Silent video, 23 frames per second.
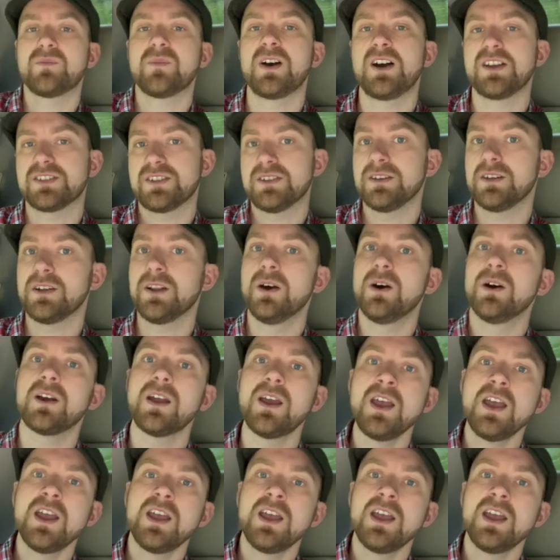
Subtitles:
miles on the clock.